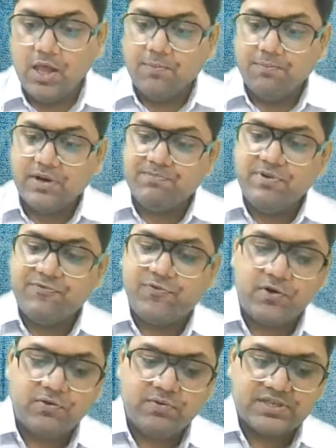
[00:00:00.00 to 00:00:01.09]
But
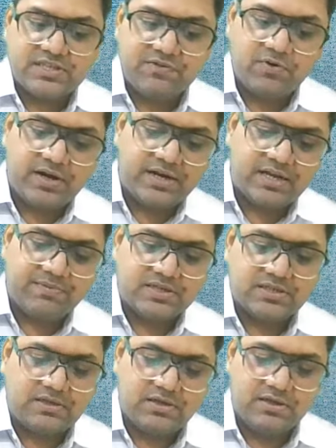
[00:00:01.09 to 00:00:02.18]
before you receive your
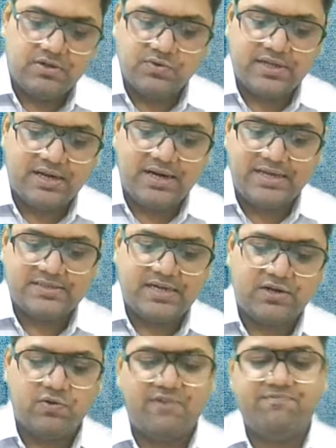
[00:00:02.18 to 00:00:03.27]
intimation, you realize that
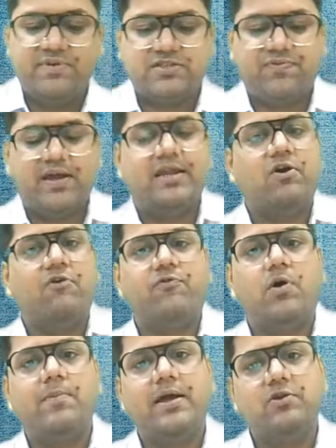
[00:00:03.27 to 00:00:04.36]
you have missed filing of
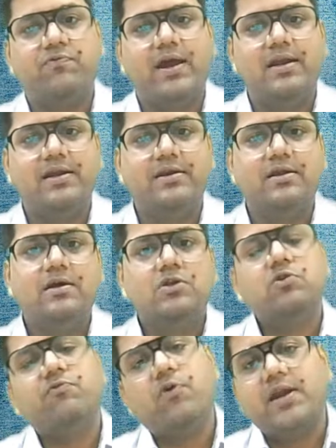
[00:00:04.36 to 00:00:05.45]
form and you file it.
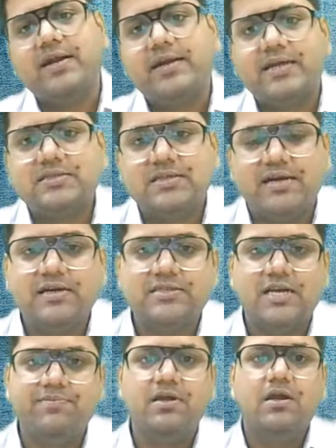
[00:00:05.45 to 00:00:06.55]
So foreign tax credit
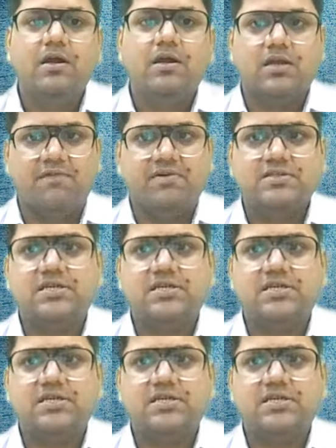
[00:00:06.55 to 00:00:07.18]
shall be given.